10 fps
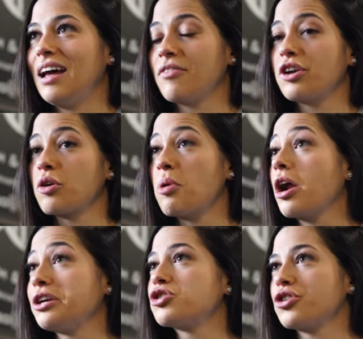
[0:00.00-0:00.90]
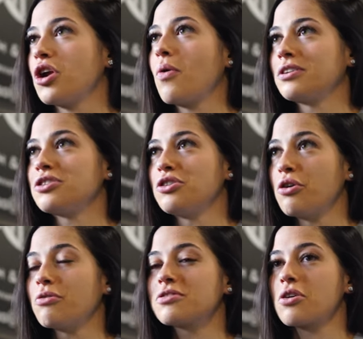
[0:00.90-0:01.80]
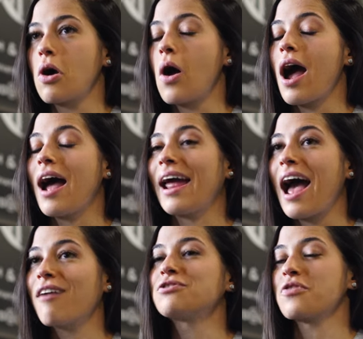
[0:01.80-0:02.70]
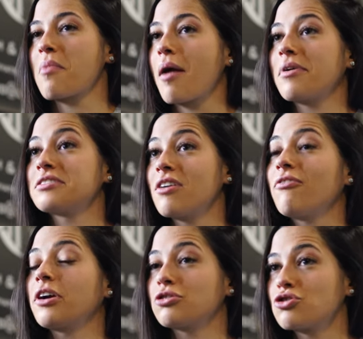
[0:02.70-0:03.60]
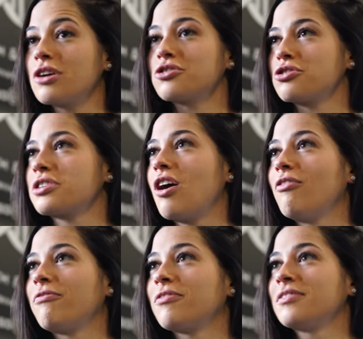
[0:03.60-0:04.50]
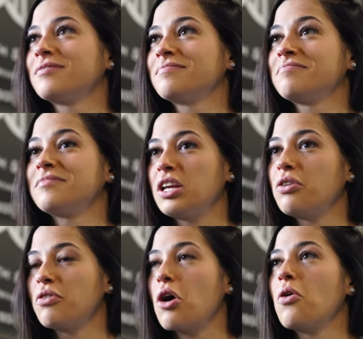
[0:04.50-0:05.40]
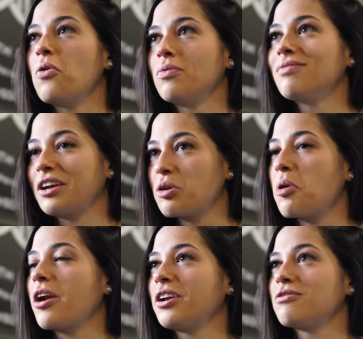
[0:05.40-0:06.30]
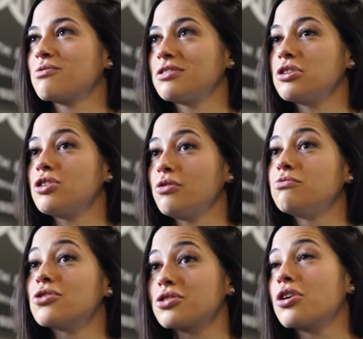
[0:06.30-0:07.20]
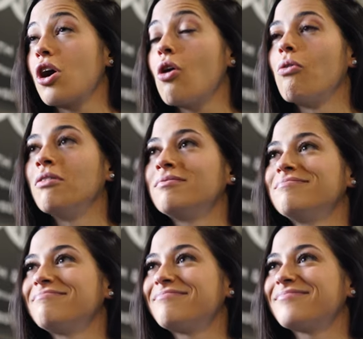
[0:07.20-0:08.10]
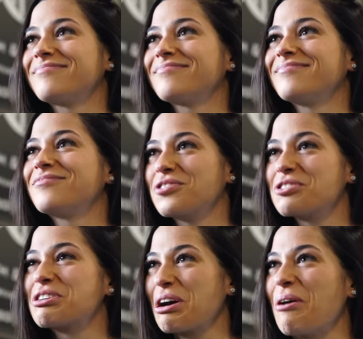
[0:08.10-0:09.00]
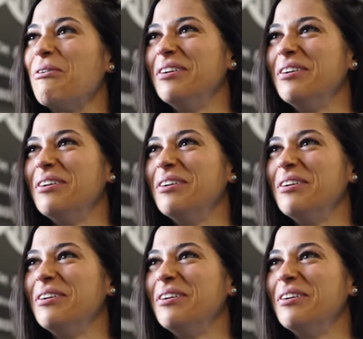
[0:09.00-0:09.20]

and like your body should know what to do. So I have to remind myself like trust yourself. You know, like your body knows what to do. Just go. Just go.